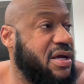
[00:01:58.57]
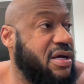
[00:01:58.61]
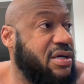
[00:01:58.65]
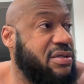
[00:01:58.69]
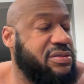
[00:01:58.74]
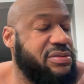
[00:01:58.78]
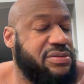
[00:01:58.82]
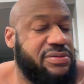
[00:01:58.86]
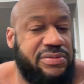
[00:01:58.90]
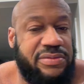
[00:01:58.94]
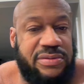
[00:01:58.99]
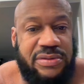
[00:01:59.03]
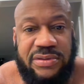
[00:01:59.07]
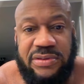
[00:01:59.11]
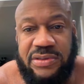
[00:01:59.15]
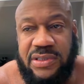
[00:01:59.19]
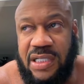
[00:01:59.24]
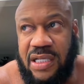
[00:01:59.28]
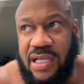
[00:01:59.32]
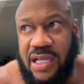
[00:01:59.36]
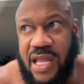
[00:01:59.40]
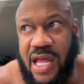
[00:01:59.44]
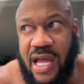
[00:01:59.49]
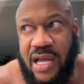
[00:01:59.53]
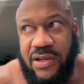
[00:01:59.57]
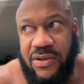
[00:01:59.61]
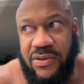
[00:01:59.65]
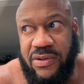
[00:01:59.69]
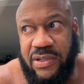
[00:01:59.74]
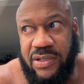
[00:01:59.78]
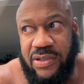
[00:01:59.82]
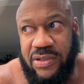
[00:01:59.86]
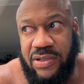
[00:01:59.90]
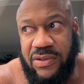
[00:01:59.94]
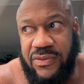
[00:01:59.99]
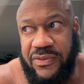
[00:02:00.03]
Oh, ah, there was a lot
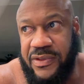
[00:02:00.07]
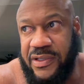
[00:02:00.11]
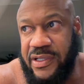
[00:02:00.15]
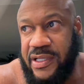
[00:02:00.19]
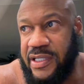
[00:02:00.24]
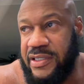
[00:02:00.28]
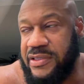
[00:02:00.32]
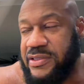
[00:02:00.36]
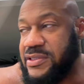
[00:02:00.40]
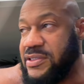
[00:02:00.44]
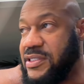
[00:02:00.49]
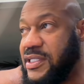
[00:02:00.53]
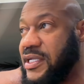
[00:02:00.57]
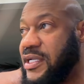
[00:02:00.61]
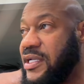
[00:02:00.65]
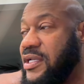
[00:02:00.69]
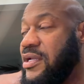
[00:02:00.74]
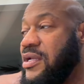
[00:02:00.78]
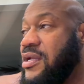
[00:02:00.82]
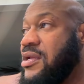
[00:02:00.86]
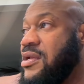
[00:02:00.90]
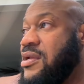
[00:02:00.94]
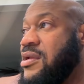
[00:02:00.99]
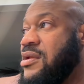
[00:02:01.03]
going on over here yesterday.